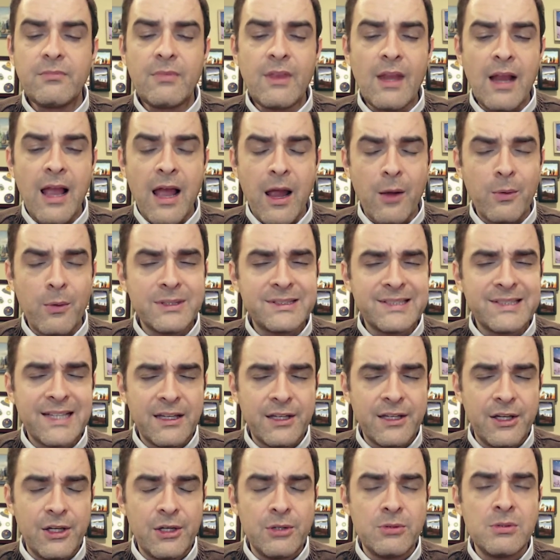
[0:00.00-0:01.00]
I will tell
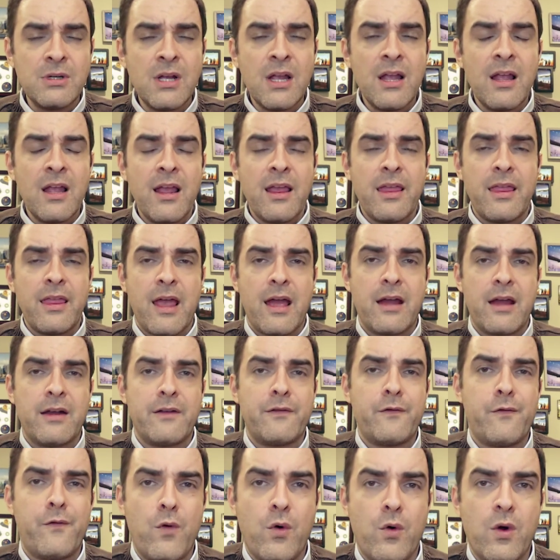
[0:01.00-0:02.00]
you that
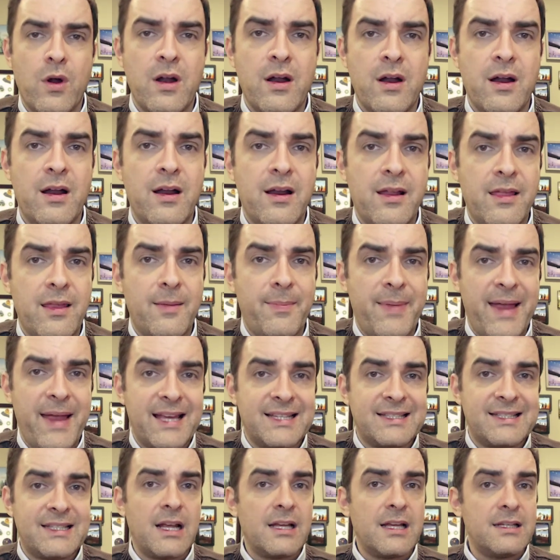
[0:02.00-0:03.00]
for the
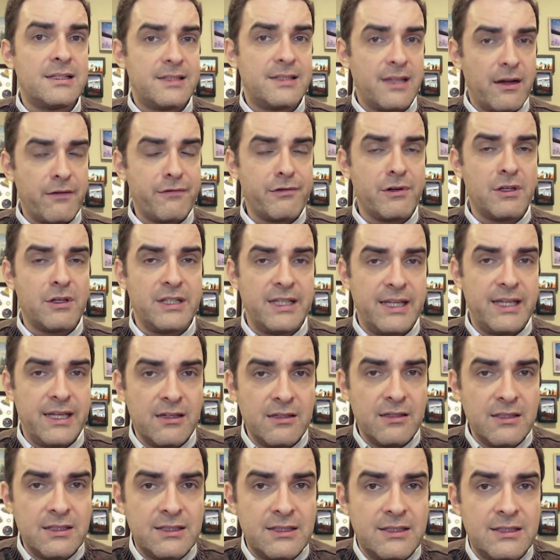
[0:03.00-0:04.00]
past several
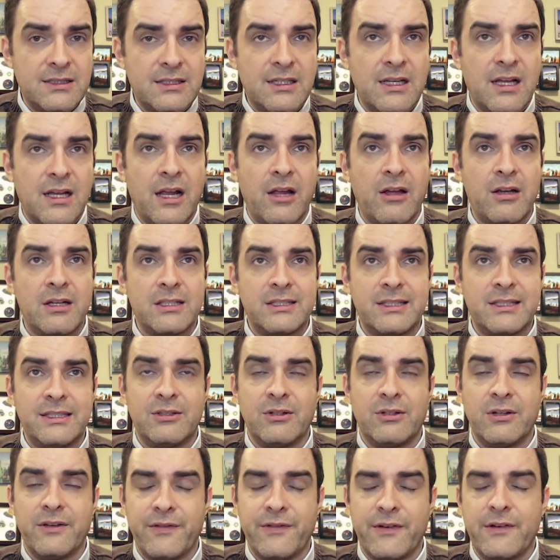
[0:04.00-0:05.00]
years, I honestly don't
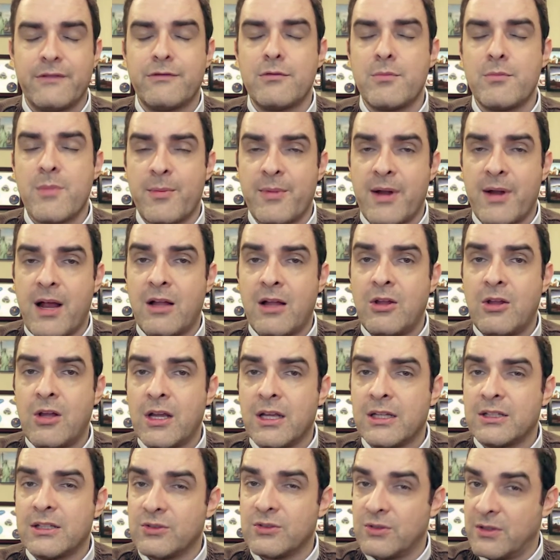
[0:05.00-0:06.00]
even remember how long,
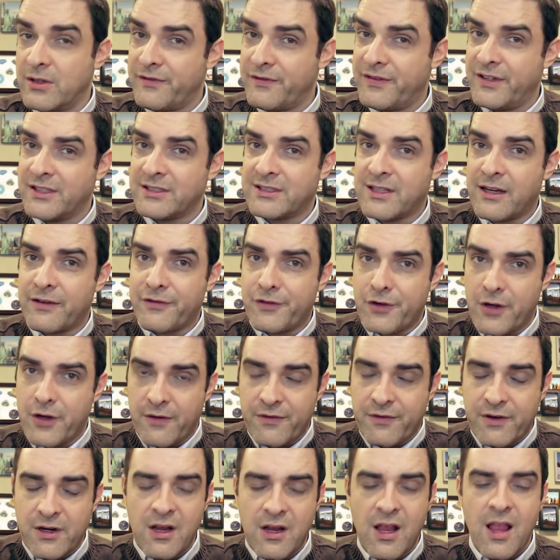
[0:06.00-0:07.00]
it sort of feels like
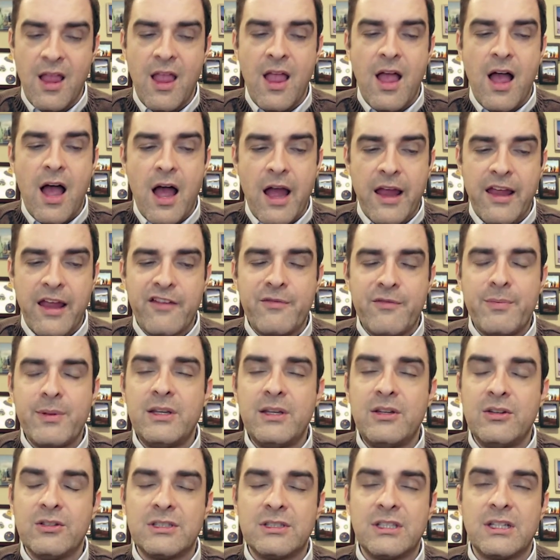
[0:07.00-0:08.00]
forever, I have been
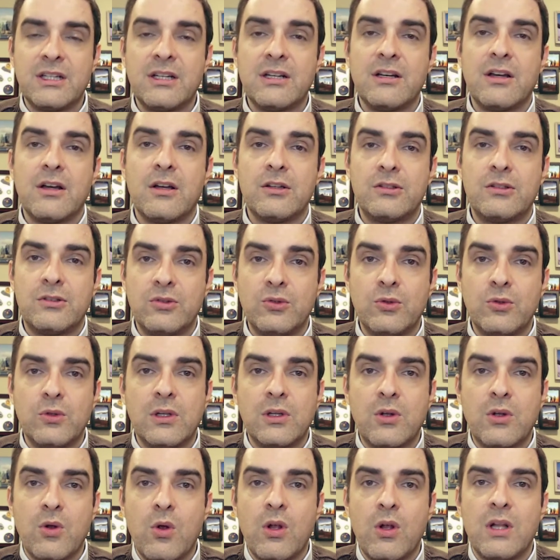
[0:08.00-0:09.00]
using a tool
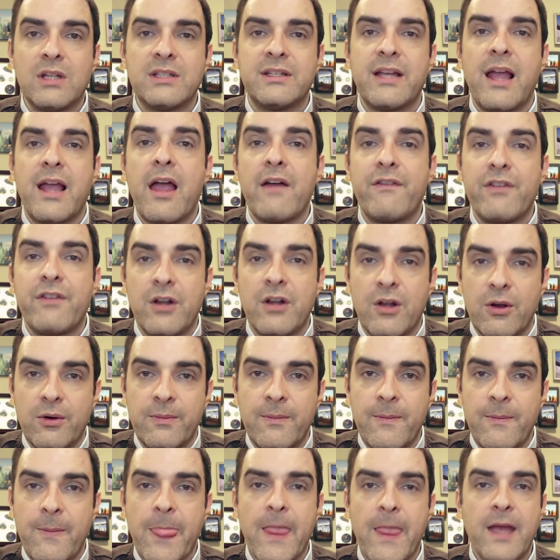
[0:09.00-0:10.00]
called Evernote
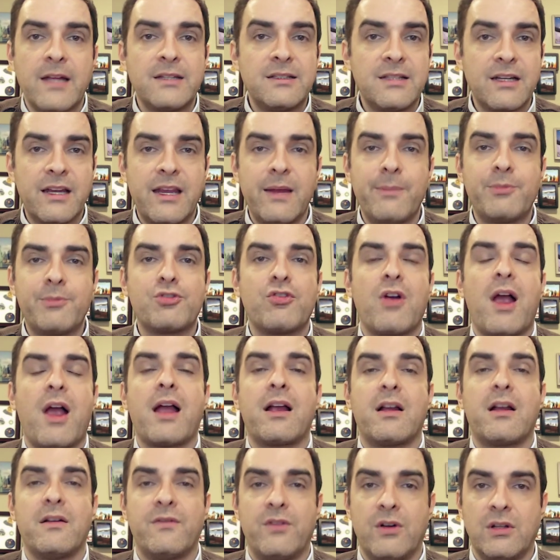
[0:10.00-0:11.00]
to keep track
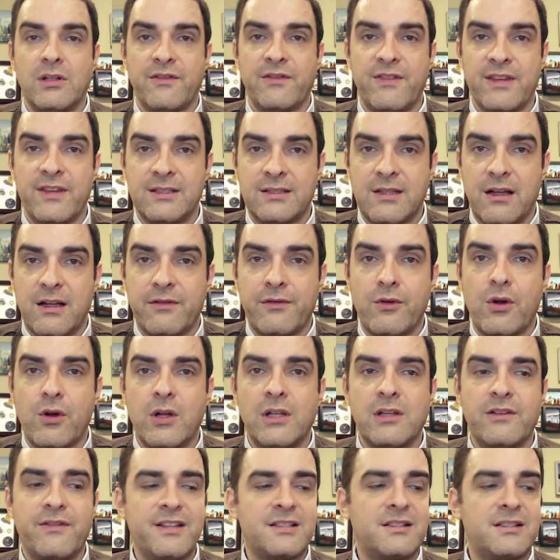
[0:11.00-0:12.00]
of all of this stuff, all
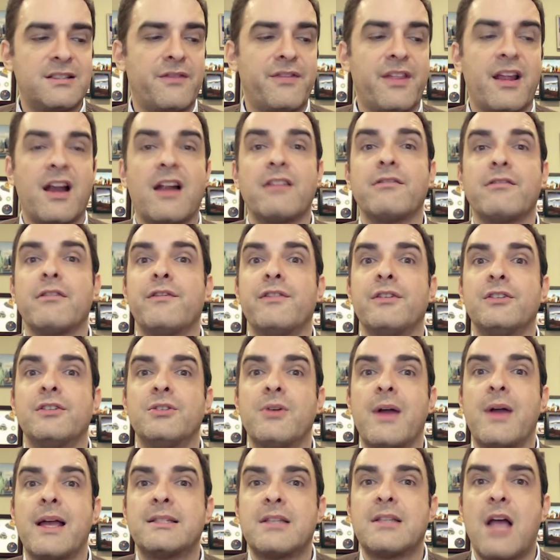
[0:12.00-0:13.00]
of the stuff that I refer to
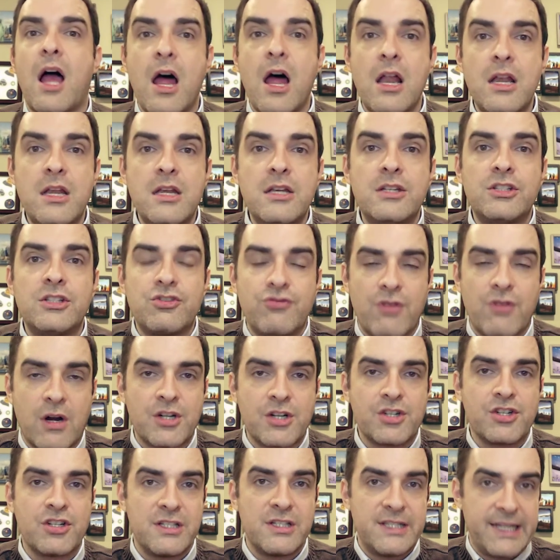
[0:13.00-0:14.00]
as
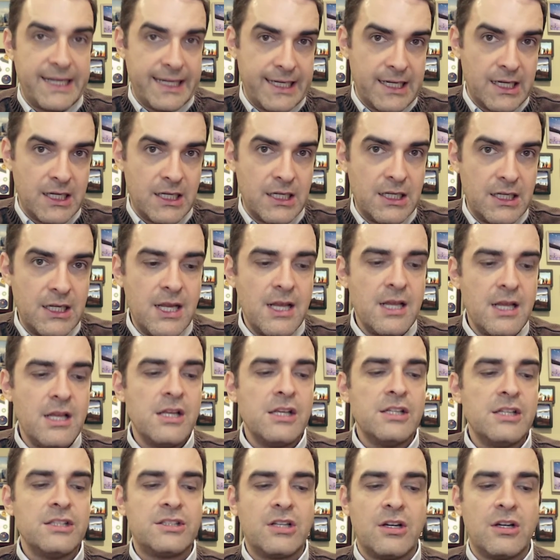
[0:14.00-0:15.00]
unstructured data.
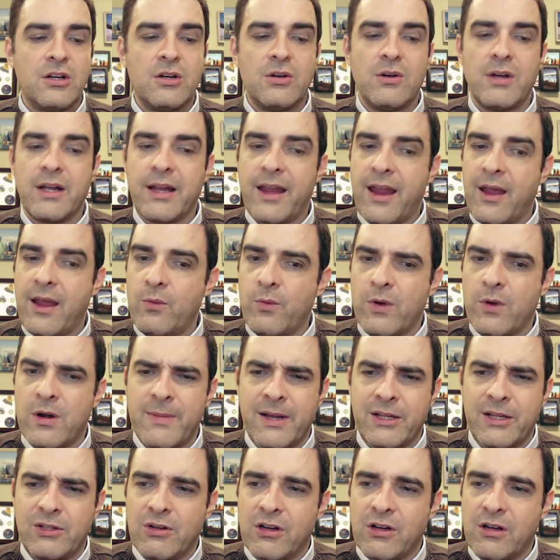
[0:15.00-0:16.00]
So again, what am I
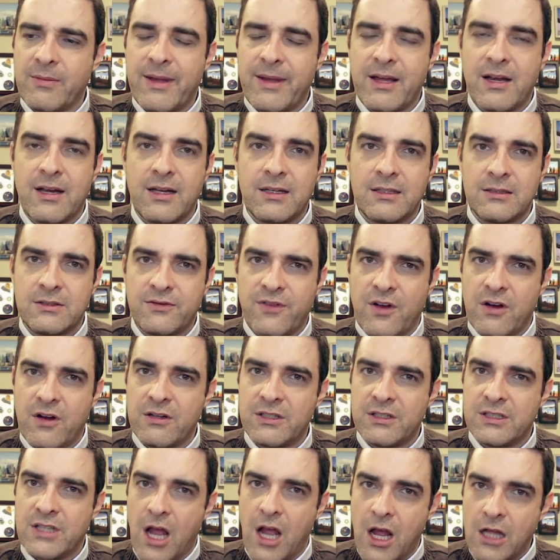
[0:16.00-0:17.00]
talking about as far
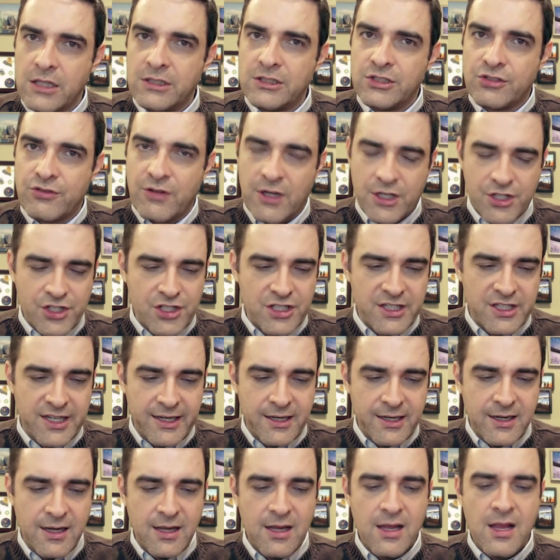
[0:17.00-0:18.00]
as unstructured
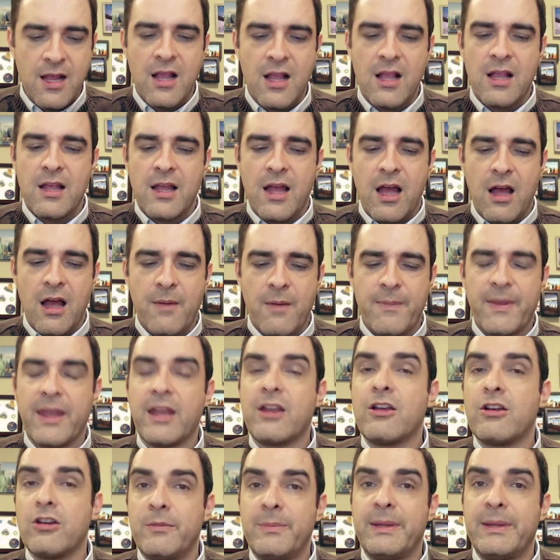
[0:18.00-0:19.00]
data? Um, it
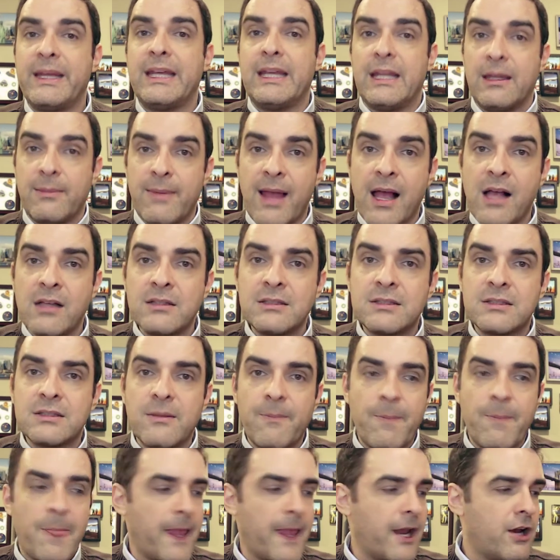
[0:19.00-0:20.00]
could be emails,
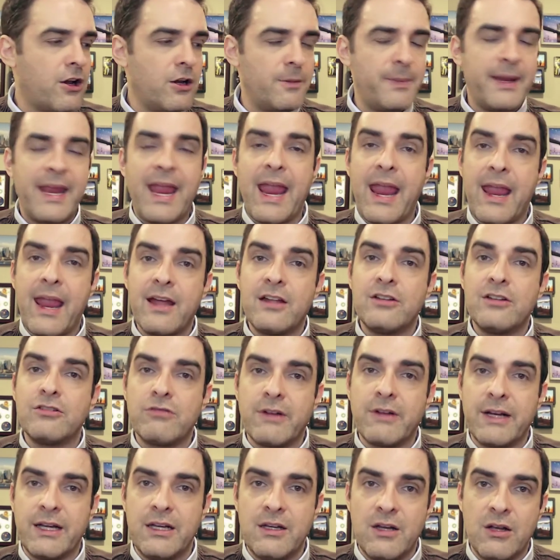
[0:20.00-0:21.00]
it could be
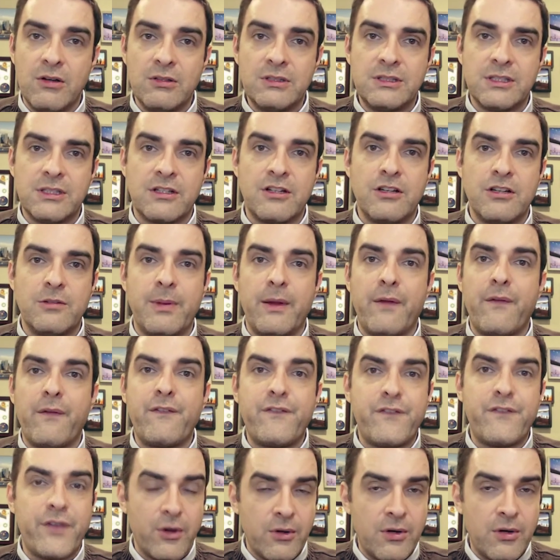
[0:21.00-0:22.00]
handwritten notes, it could be
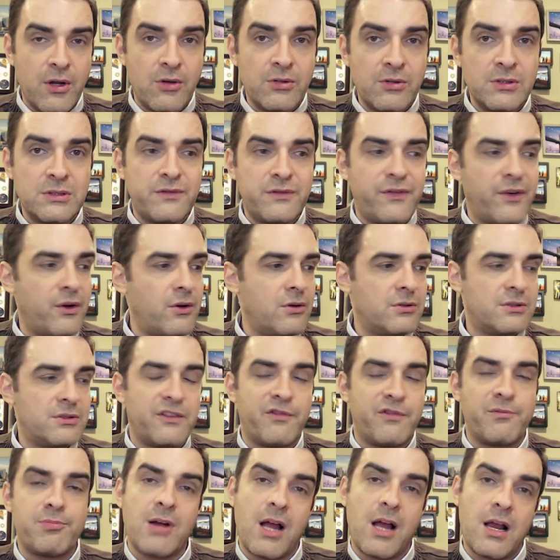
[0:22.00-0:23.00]
photos, photos of
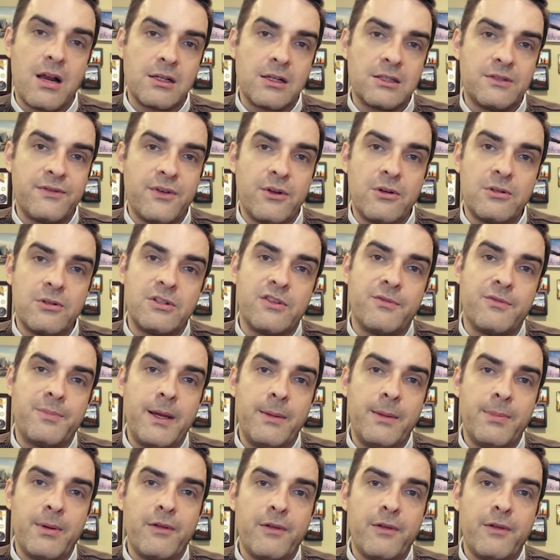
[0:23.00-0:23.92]
products, photos of people,